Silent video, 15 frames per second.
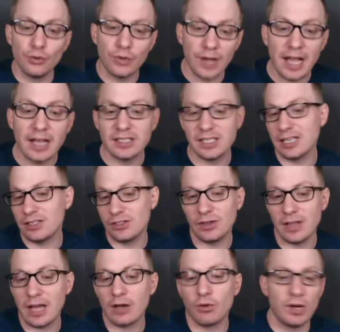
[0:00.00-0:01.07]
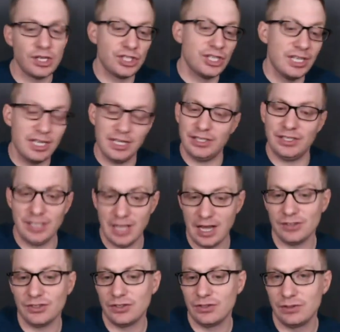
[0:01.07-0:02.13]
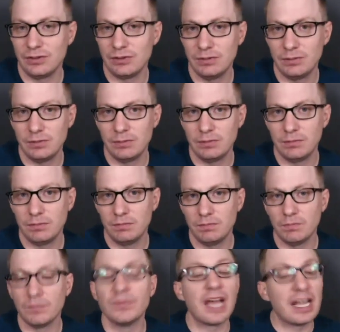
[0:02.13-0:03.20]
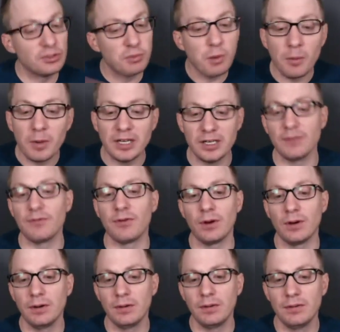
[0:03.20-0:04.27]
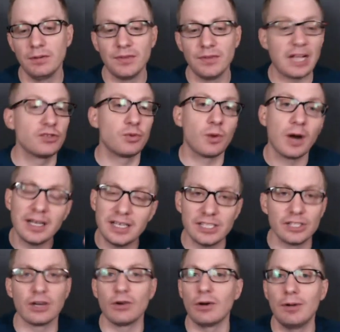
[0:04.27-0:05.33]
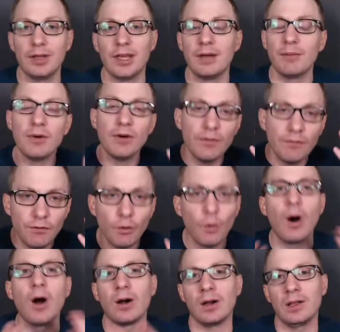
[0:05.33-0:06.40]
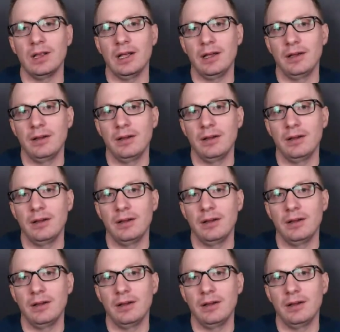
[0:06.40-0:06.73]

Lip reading: Yang's answer to that question is yes. That's where we differ. That's where I disagree with him full-heartedly.